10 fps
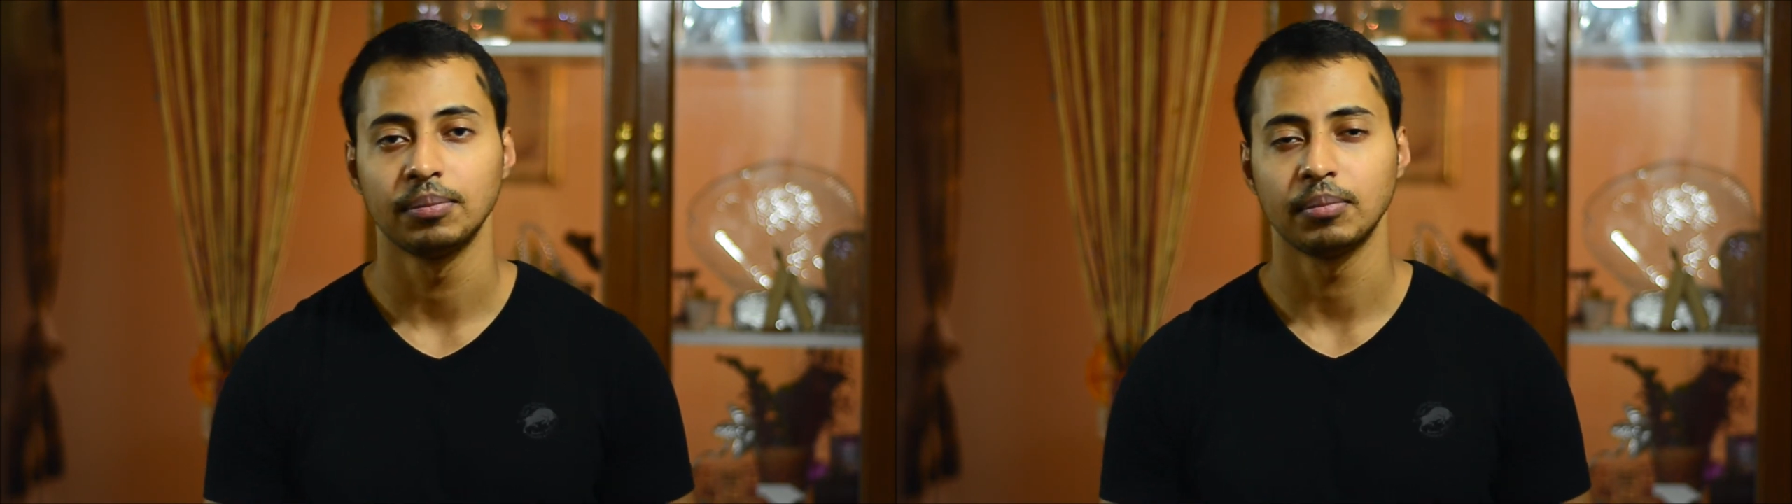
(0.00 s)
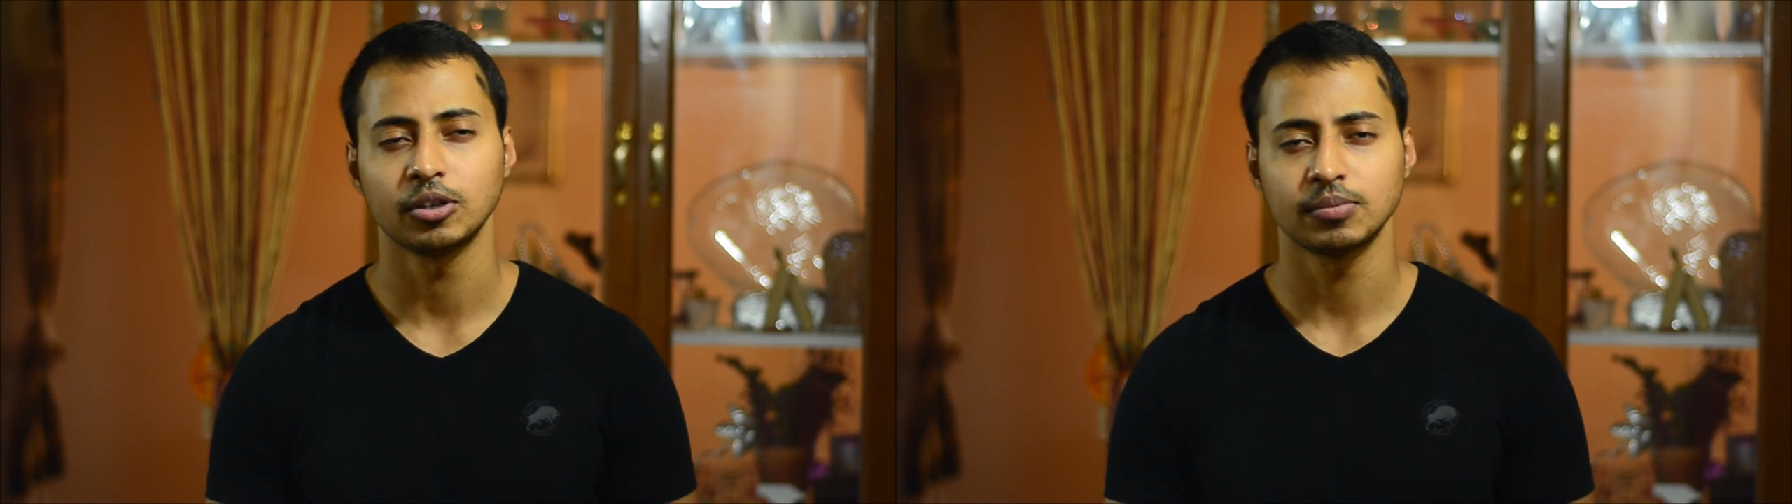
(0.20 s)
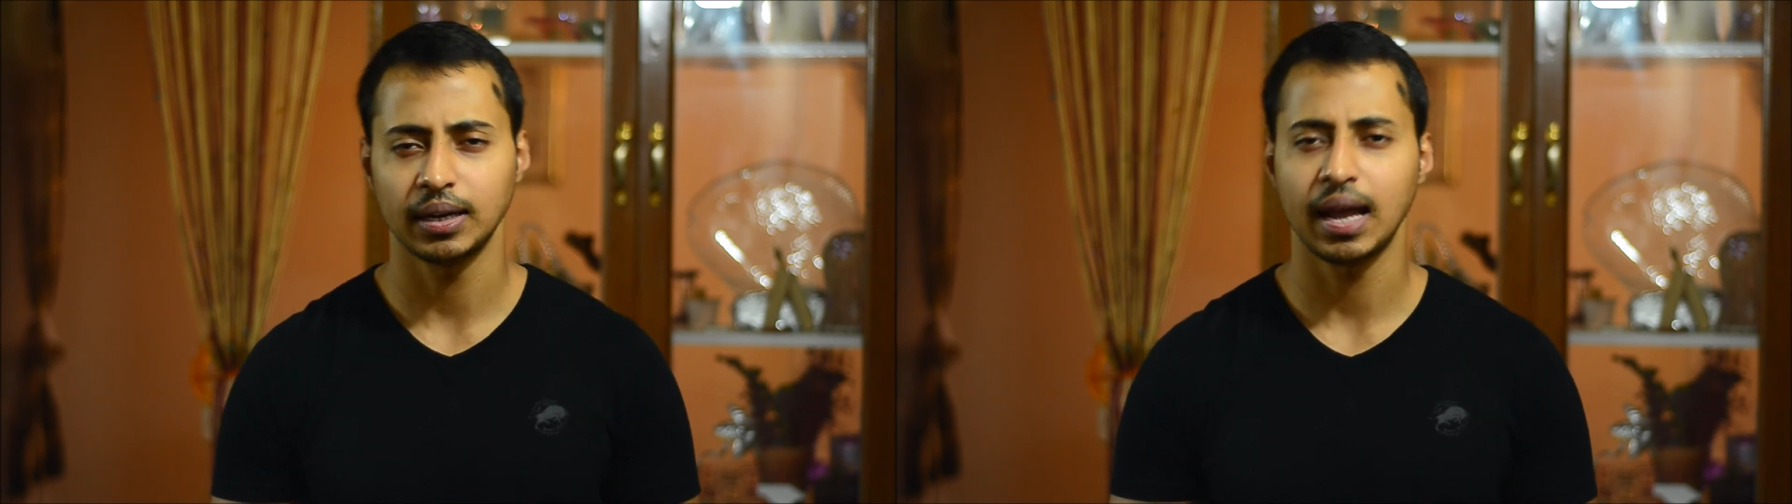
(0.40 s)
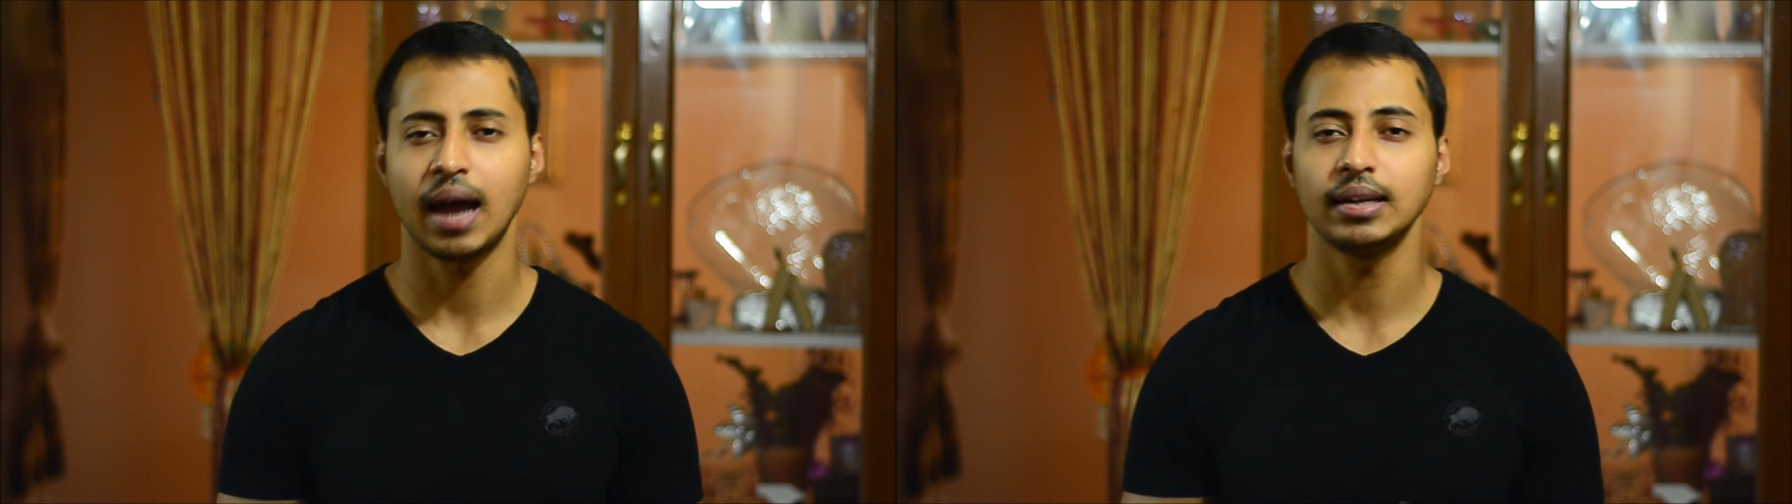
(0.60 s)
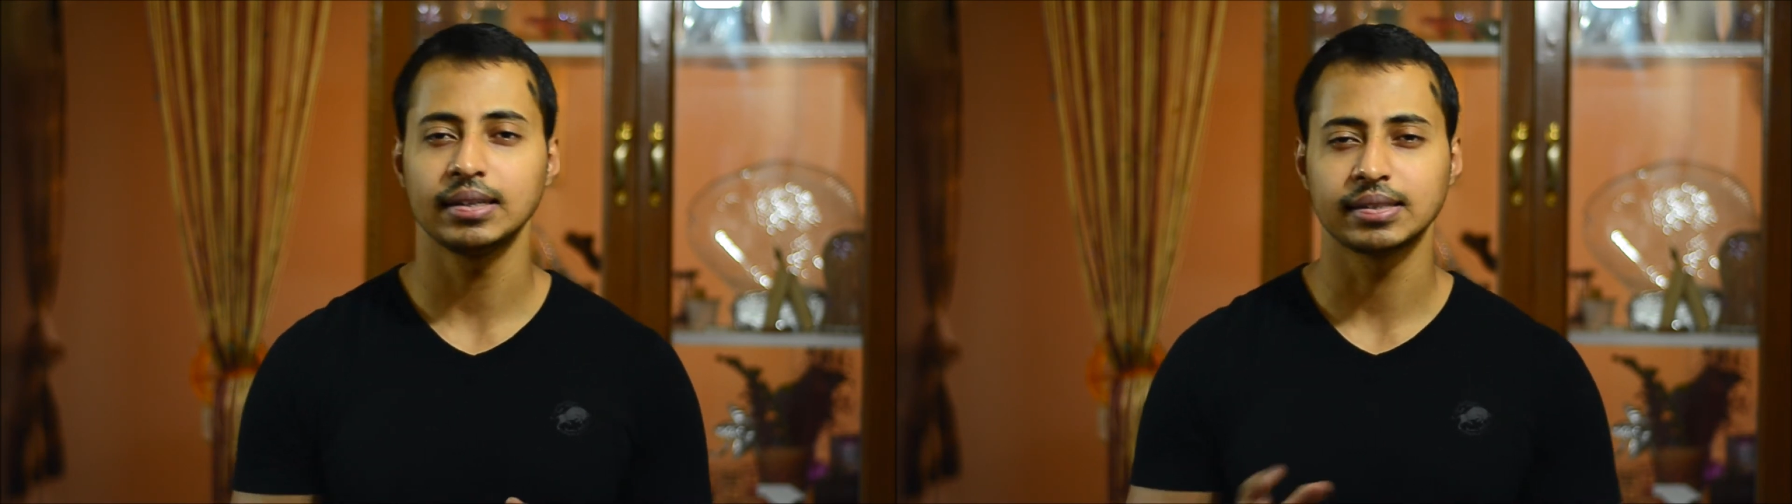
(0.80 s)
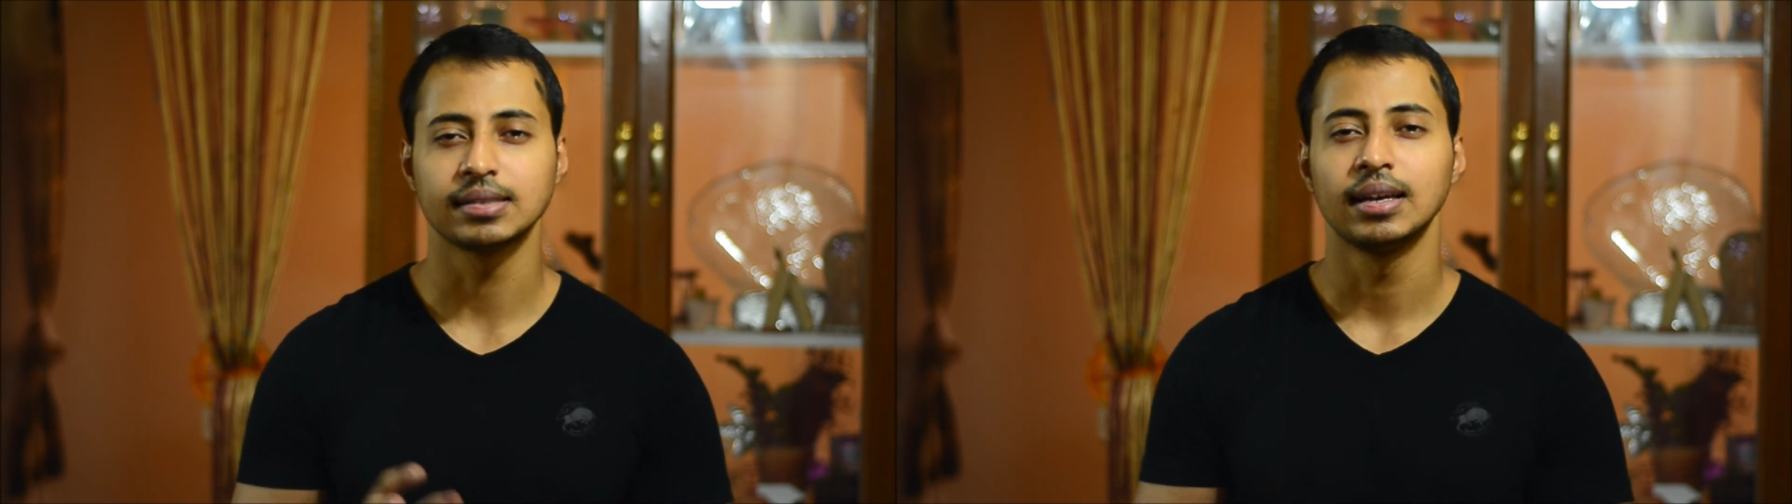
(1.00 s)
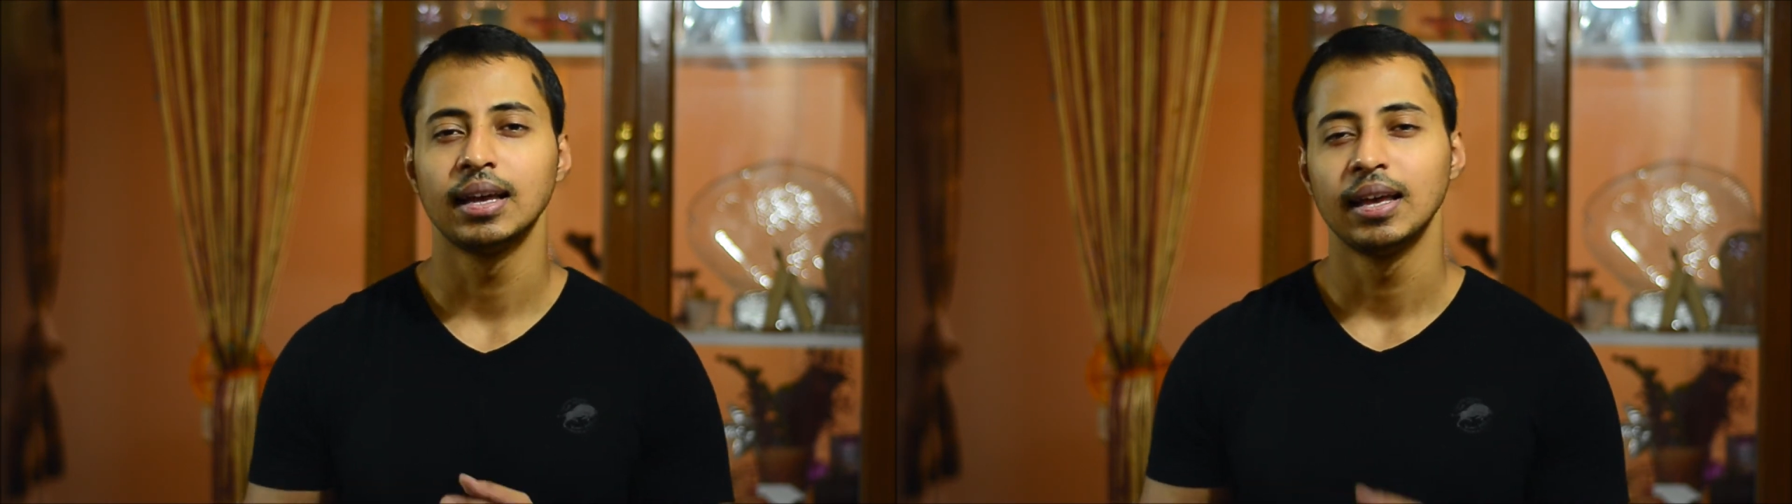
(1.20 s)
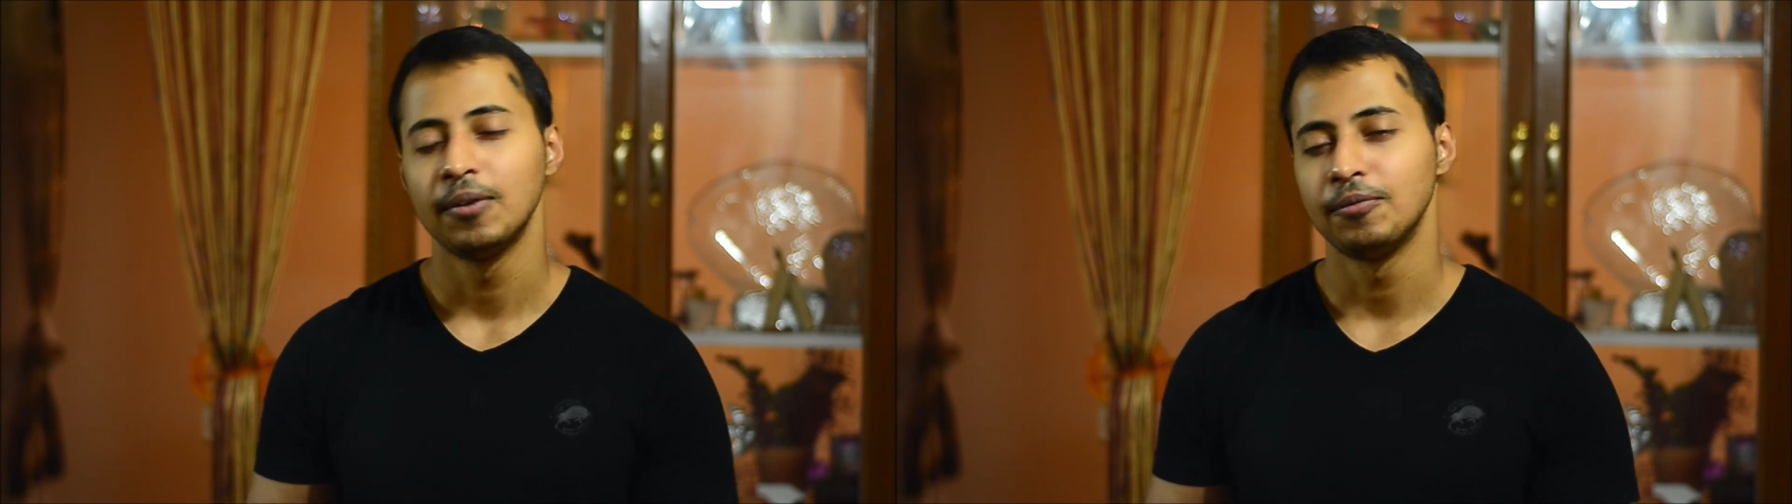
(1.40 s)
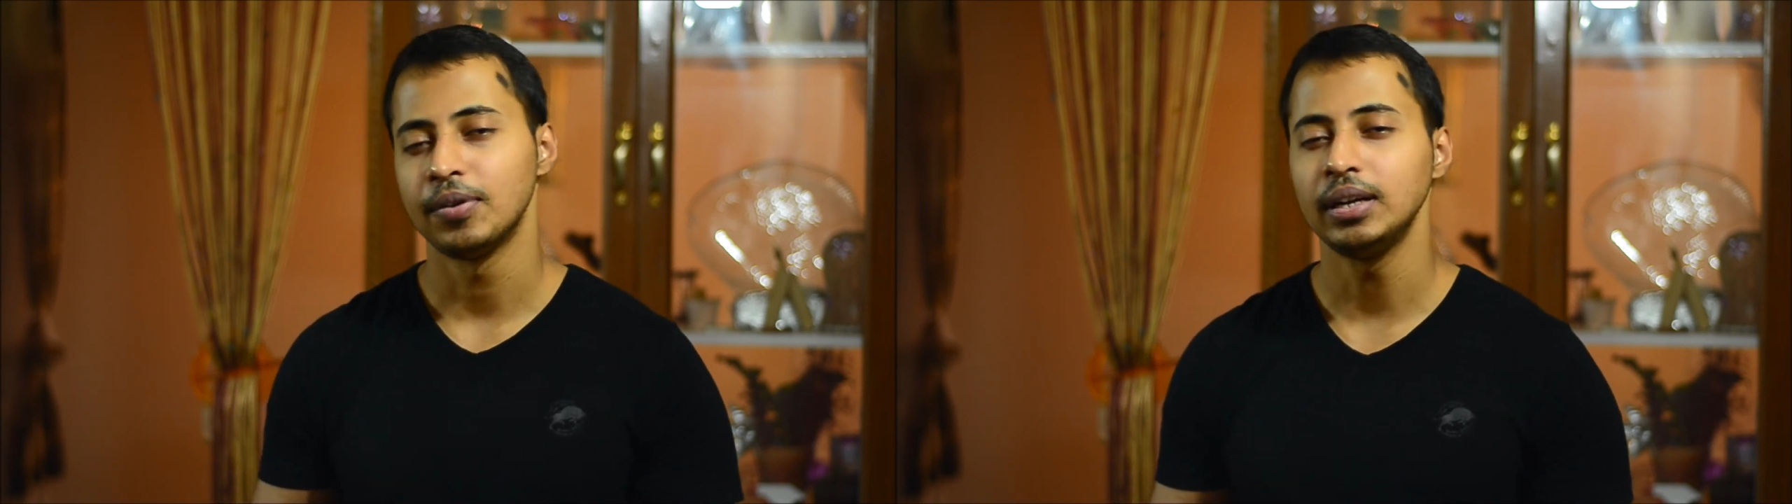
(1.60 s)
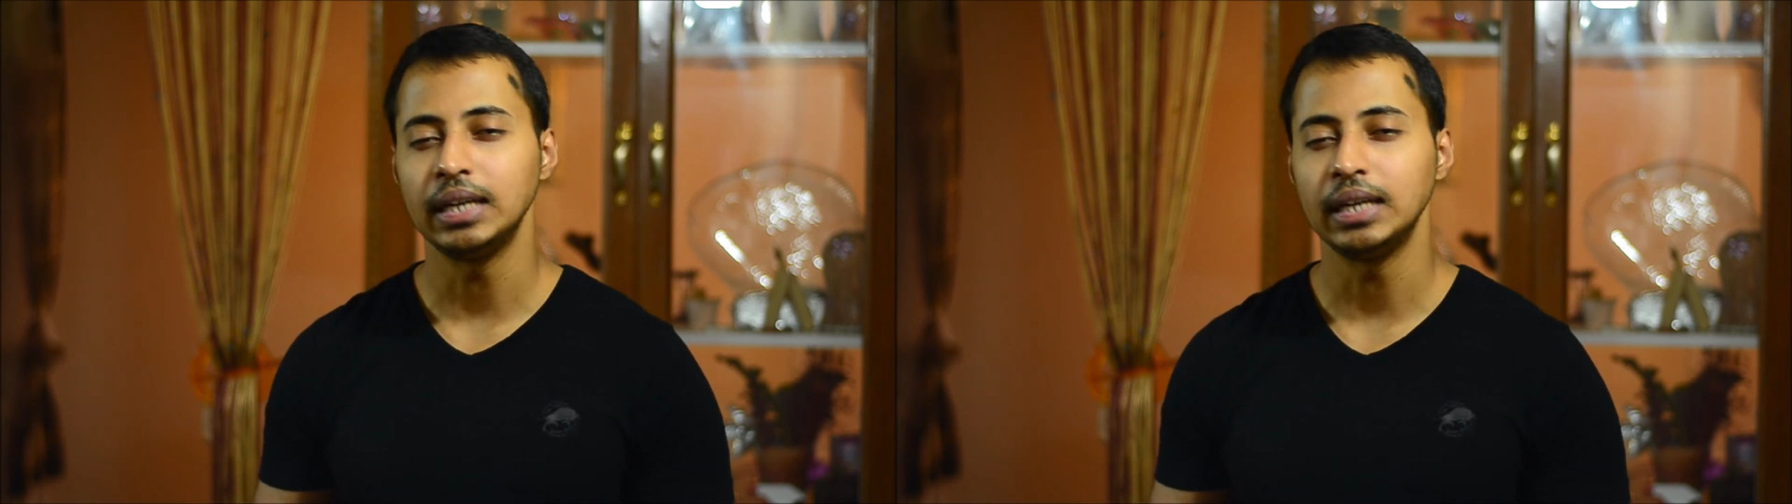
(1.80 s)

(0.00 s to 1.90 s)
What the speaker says: because my dad is very